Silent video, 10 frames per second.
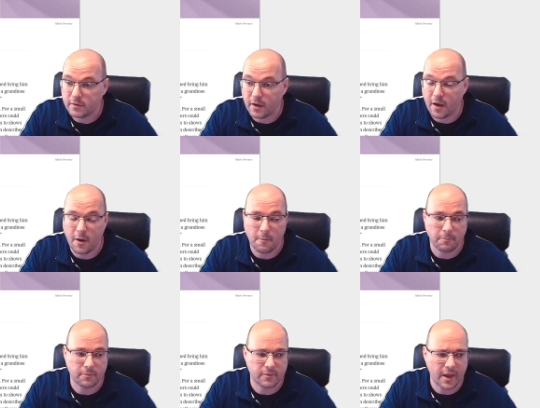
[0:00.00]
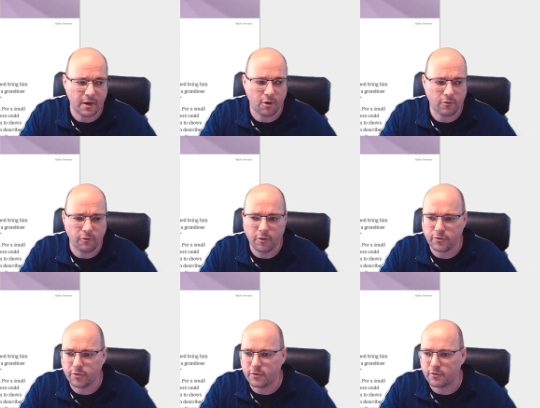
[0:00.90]
They are
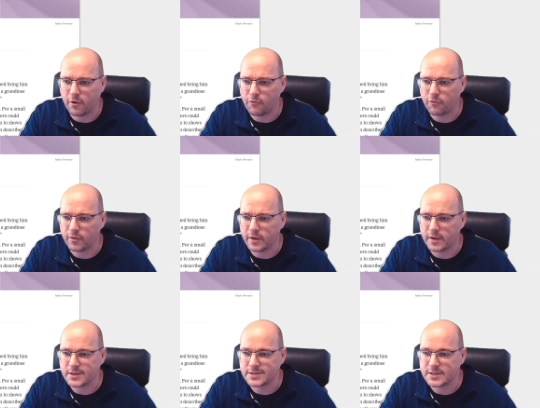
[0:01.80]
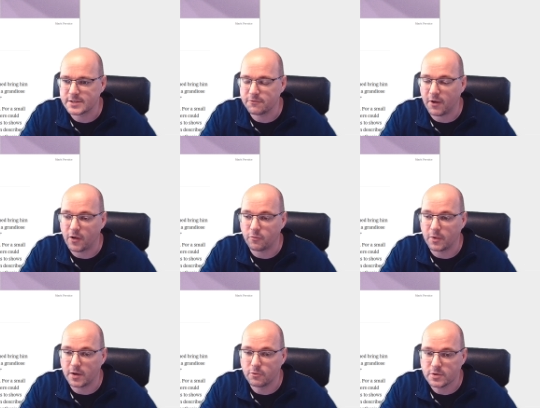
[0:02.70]
worth roughly 65
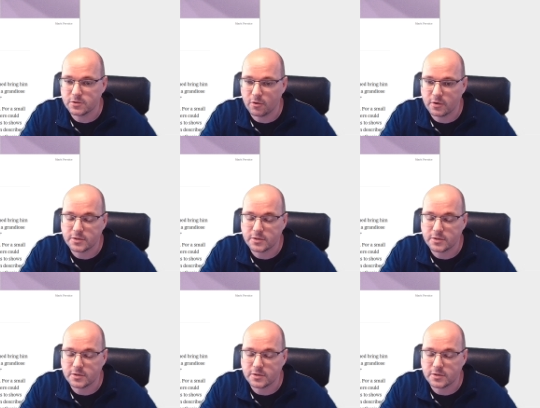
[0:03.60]
million US dollars,